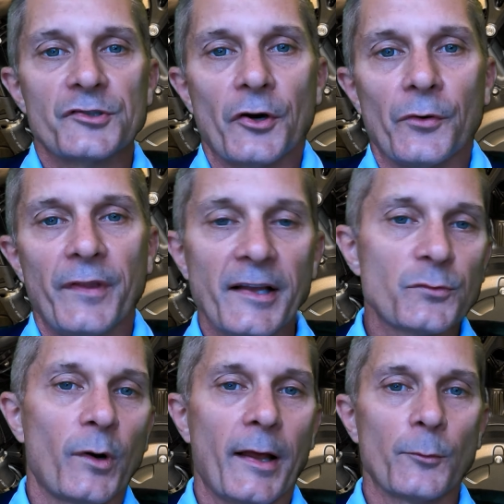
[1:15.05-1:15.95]
So
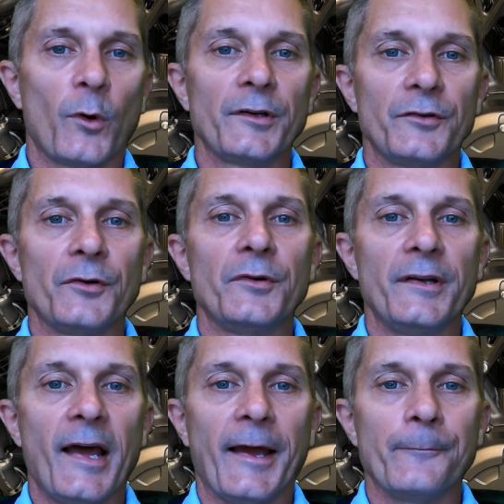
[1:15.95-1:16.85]
that's what I'm going to do
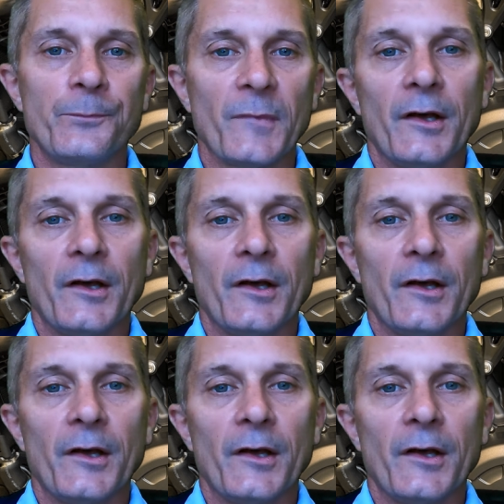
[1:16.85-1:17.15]
today.